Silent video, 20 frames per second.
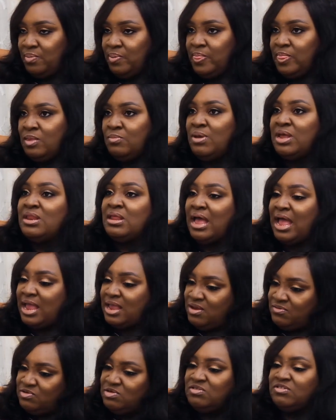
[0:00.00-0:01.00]
But
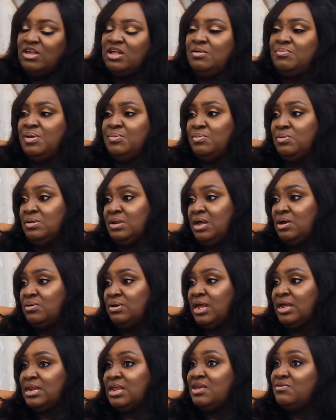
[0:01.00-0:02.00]
I even tell people now
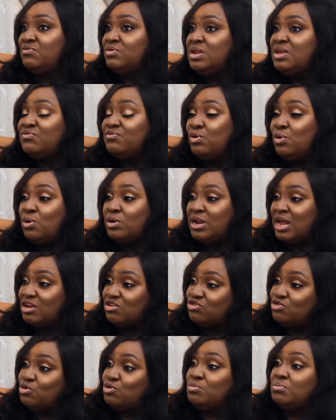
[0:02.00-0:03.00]
that even if God
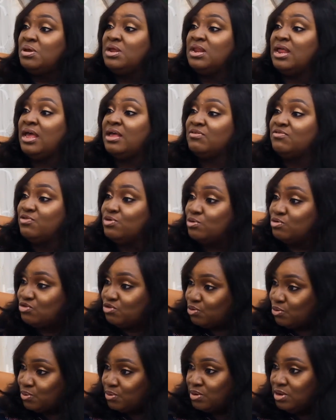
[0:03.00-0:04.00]
has shown me that
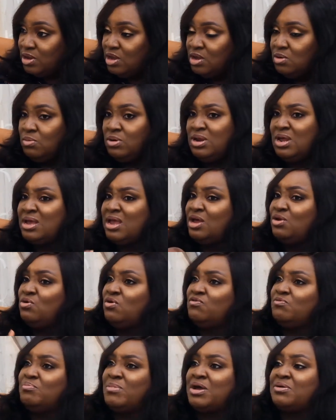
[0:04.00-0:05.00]
future, with the kind
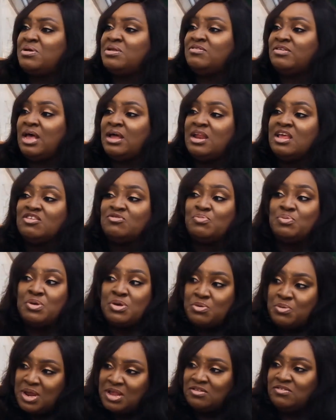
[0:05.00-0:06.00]
of marital
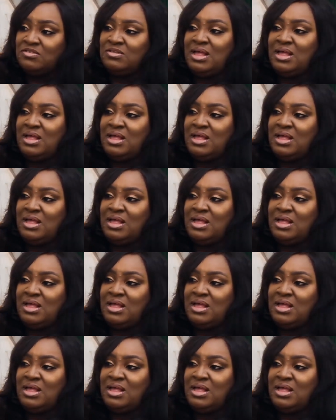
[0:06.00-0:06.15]
experience